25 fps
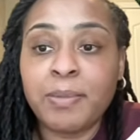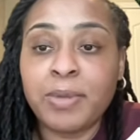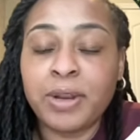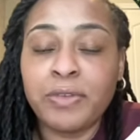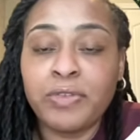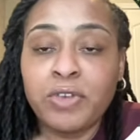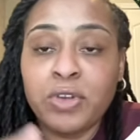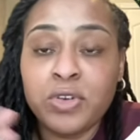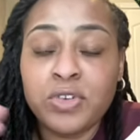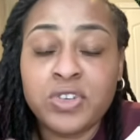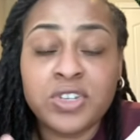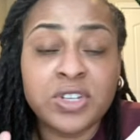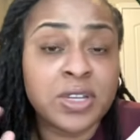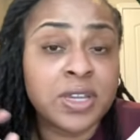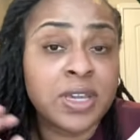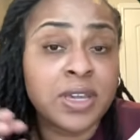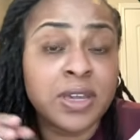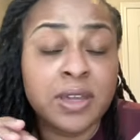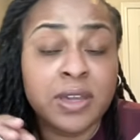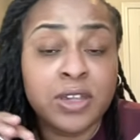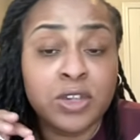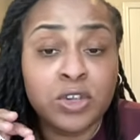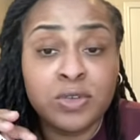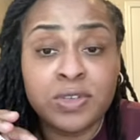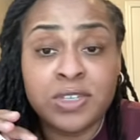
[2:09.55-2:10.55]
But if you're
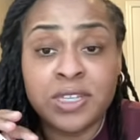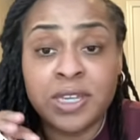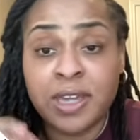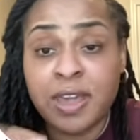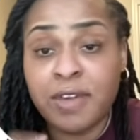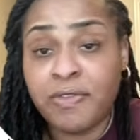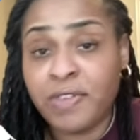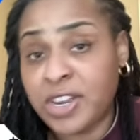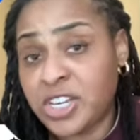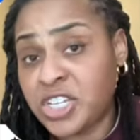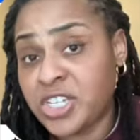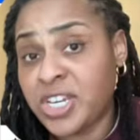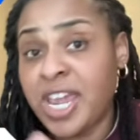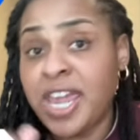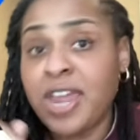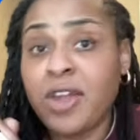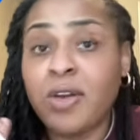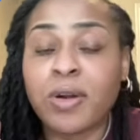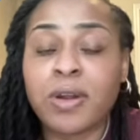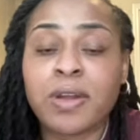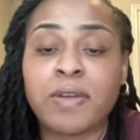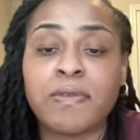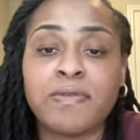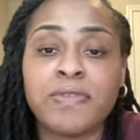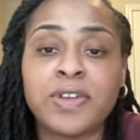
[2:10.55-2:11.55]
using FHA or
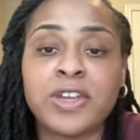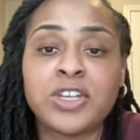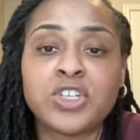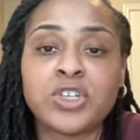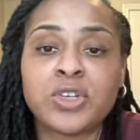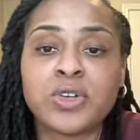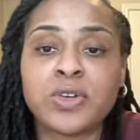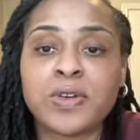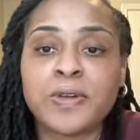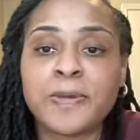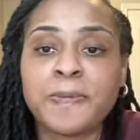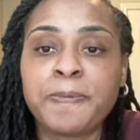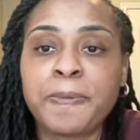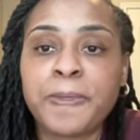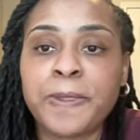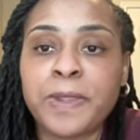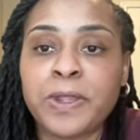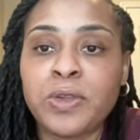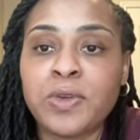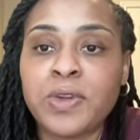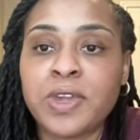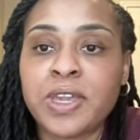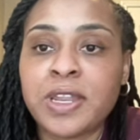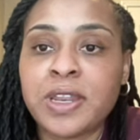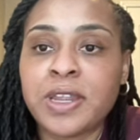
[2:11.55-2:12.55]
conventional,
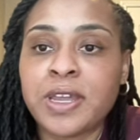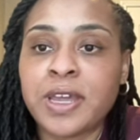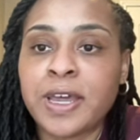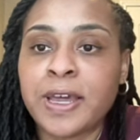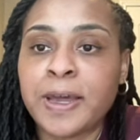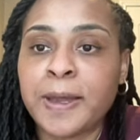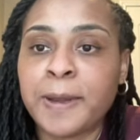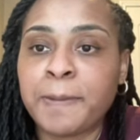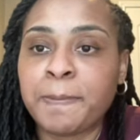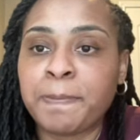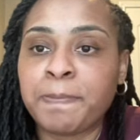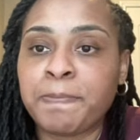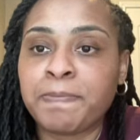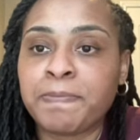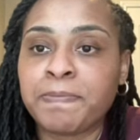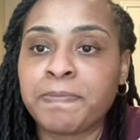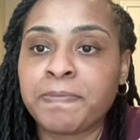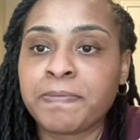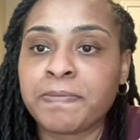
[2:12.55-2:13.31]
you can,